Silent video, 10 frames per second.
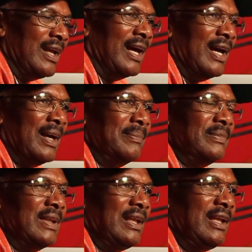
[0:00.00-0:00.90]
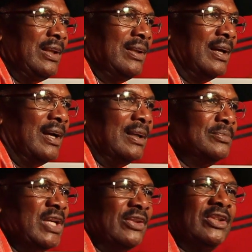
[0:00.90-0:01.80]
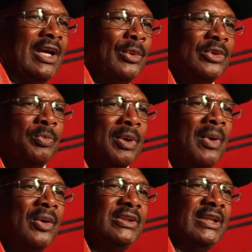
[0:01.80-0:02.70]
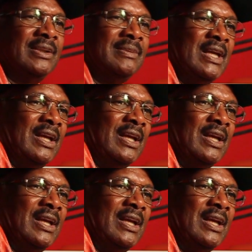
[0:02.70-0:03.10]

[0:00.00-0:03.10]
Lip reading: Jetstar was promoting